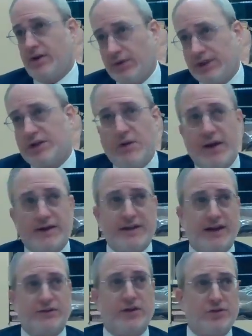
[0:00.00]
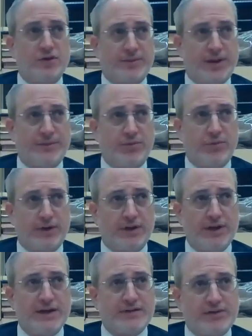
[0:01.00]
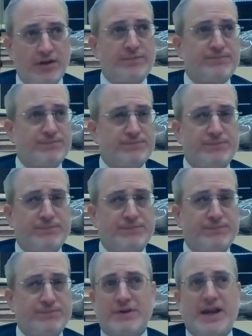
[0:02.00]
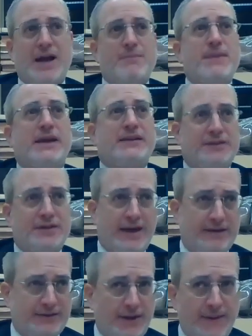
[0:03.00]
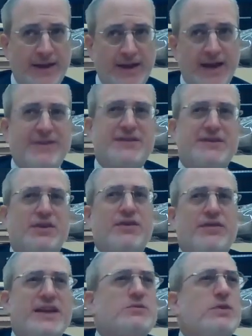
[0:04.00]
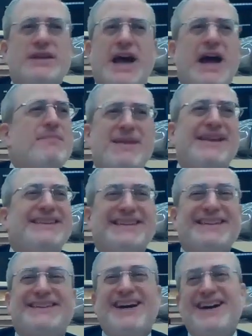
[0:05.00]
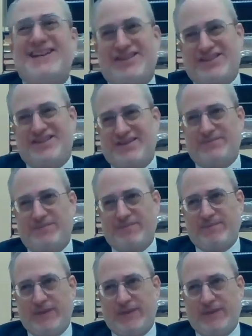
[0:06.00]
Only Kohen Gadol Yom Kippur. Certain places we're not meant to enter, and there's certain things we're not meant to touch.